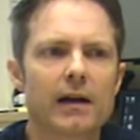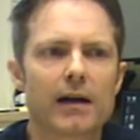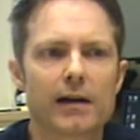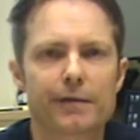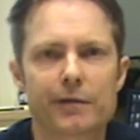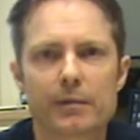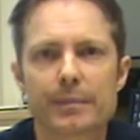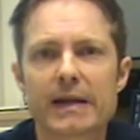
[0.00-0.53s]

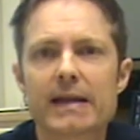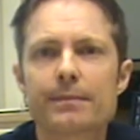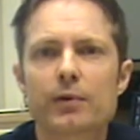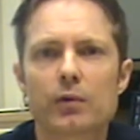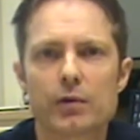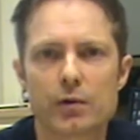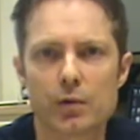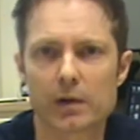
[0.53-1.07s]
uh, for
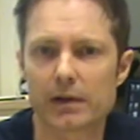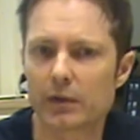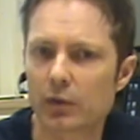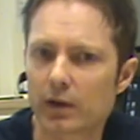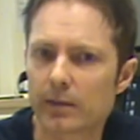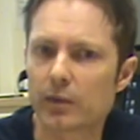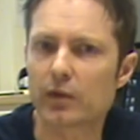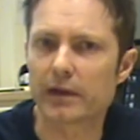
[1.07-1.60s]
people who are
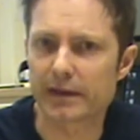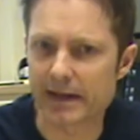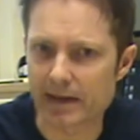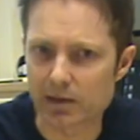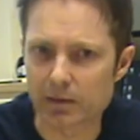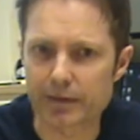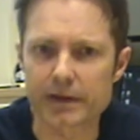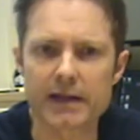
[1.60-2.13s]
normal and
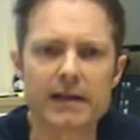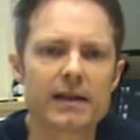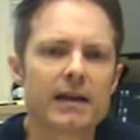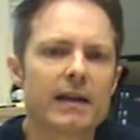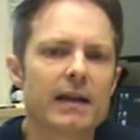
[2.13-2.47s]
healthy.